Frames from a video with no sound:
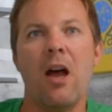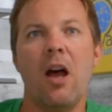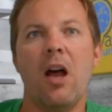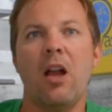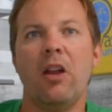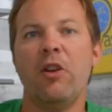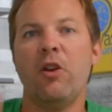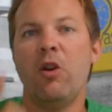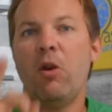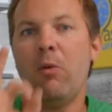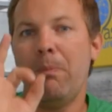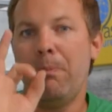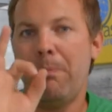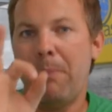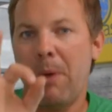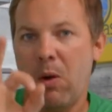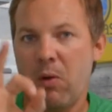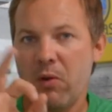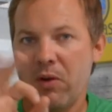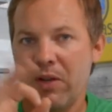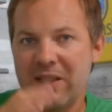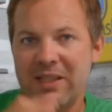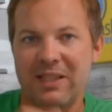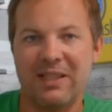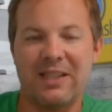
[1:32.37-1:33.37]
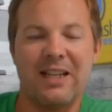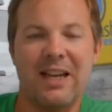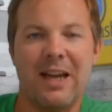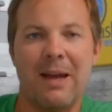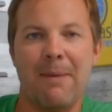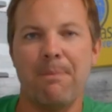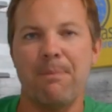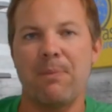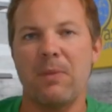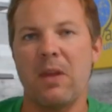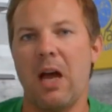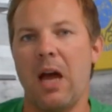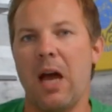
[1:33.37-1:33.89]
A little bonus
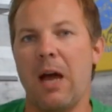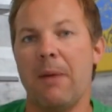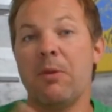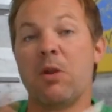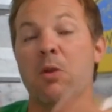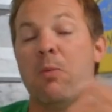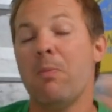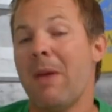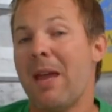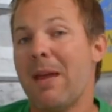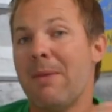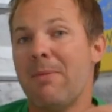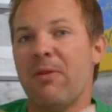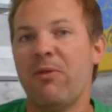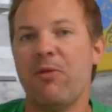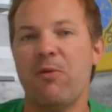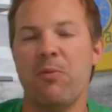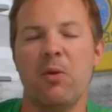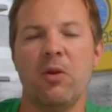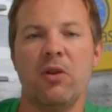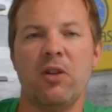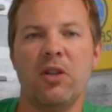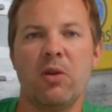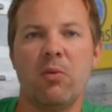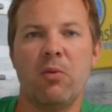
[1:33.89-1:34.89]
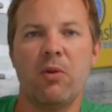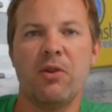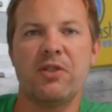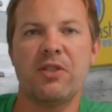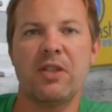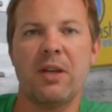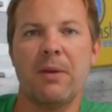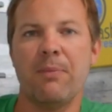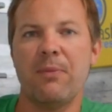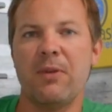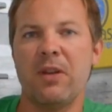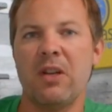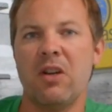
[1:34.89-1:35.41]
tip, you may be familiar with
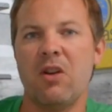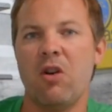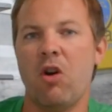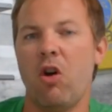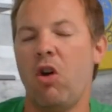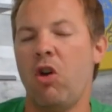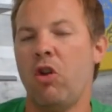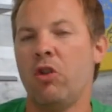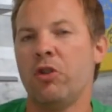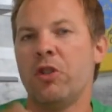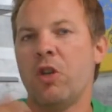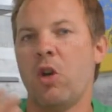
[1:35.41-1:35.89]
something called